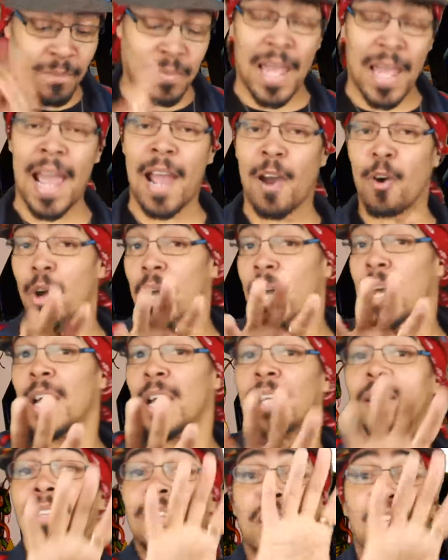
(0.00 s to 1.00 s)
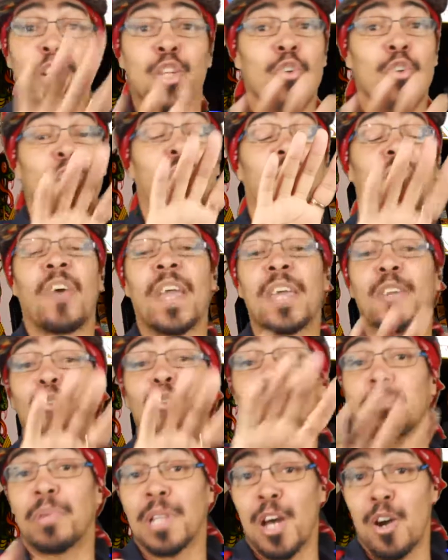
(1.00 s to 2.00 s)
Now, the new
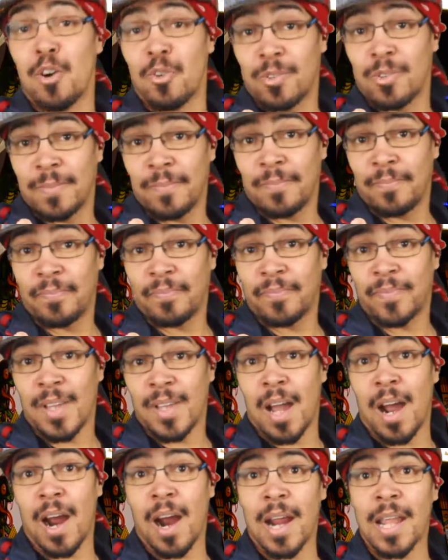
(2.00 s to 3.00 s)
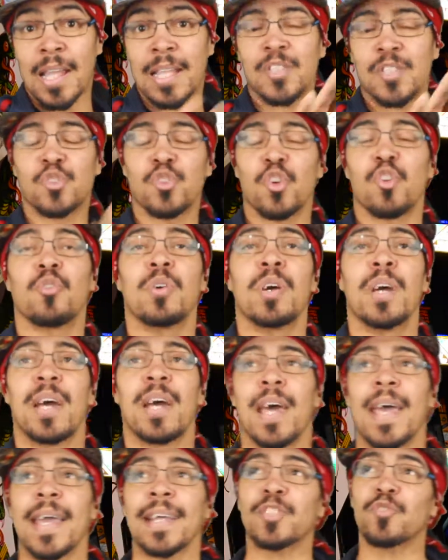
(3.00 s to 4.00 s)
Fatal Blow. Alright, so
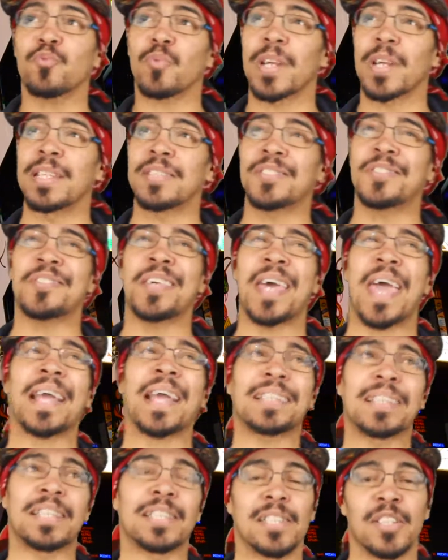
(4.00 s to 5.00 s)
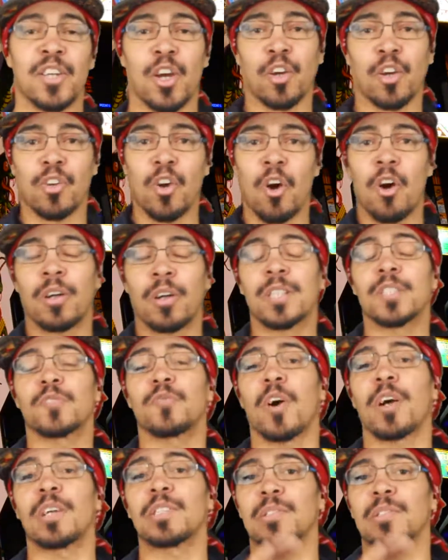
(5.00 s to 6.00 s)
X-rays technically are gone as
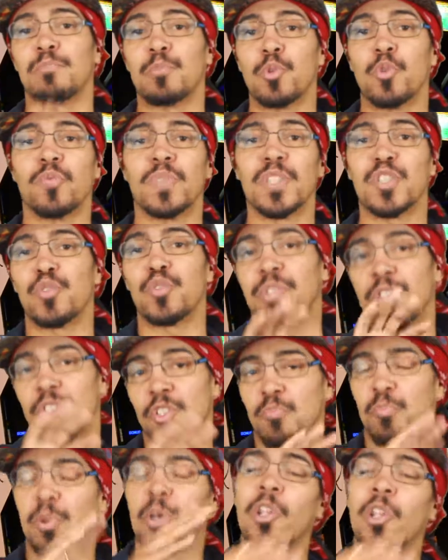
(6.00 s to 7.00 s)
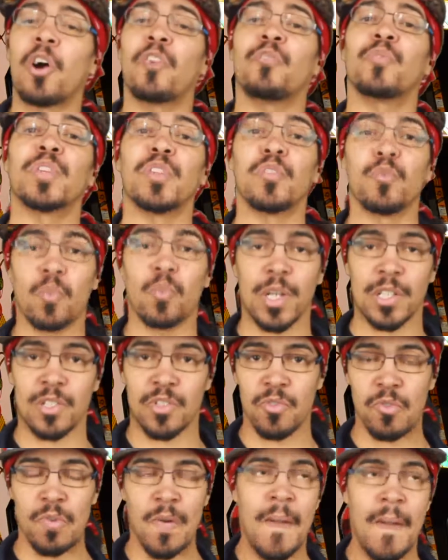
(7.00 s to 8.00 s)
far as a move that you can just pull off when you want
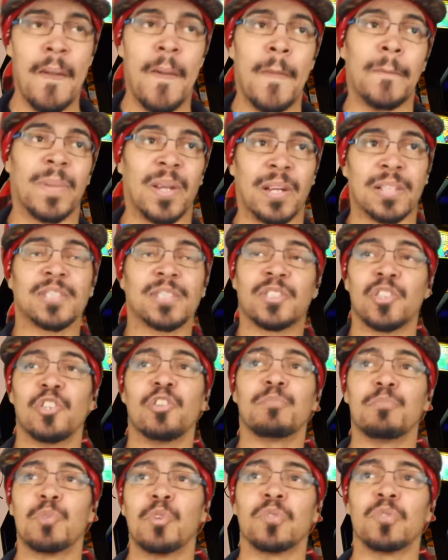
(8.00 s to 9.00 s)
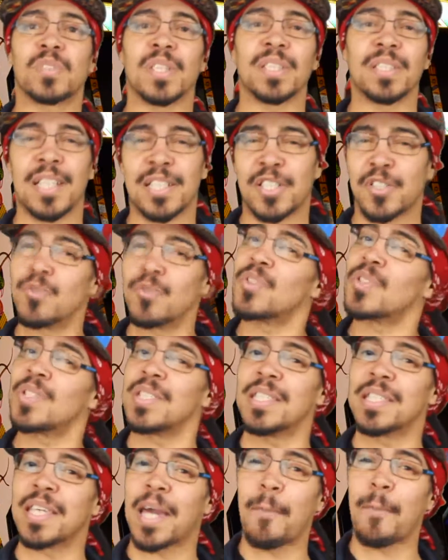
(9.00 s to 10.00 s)
to. There are still moves that let you
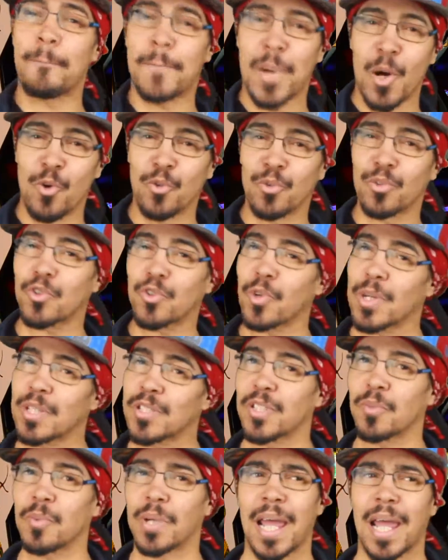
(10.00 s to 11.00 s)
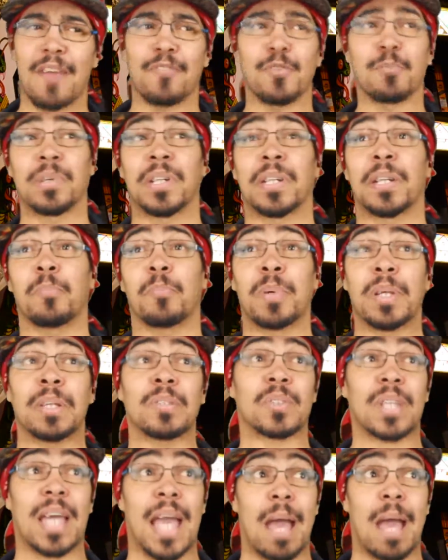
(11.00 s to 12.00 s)
see that bone crunching, what have you, but it
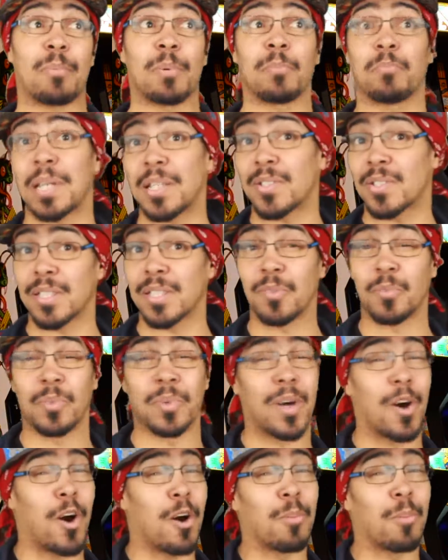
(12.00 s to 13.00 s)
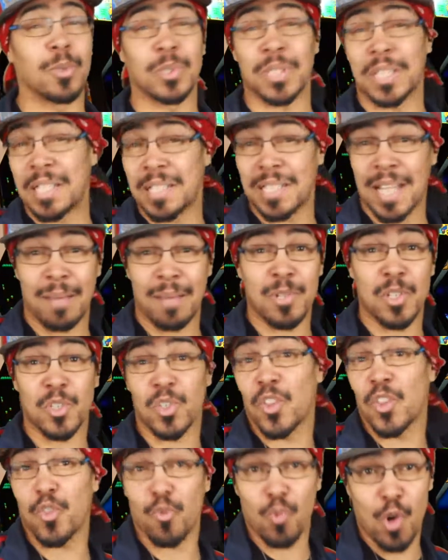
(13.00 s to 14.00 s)
appears to happen basically when almost anytime
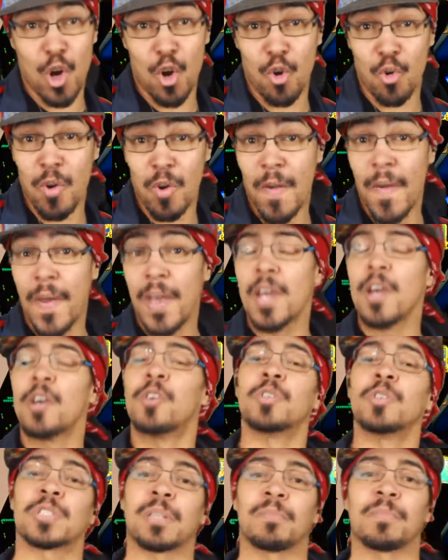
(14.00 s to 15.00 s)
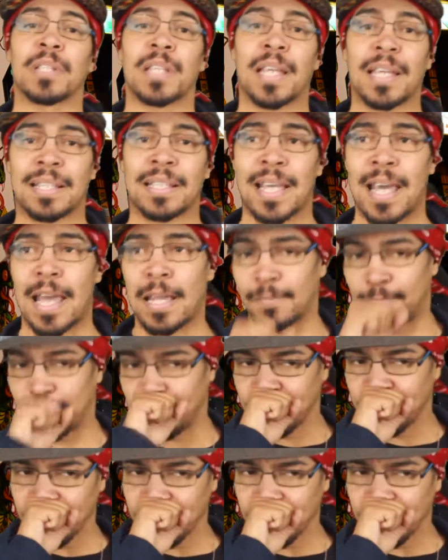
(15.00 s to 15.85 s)
there's a throw or something like that.